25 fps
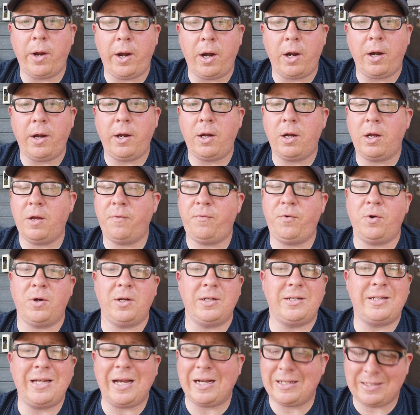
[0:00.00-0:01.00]
area, if you're
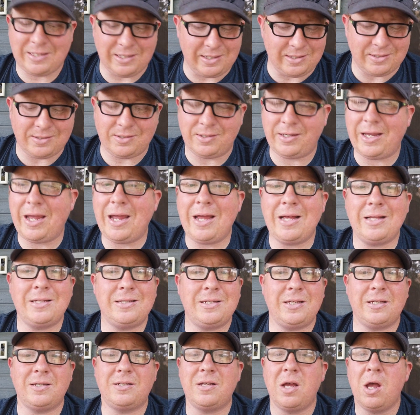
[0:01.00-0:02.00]
in Texas,
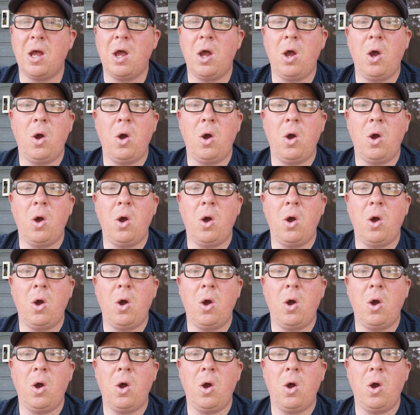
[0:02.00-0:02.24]
Kansas,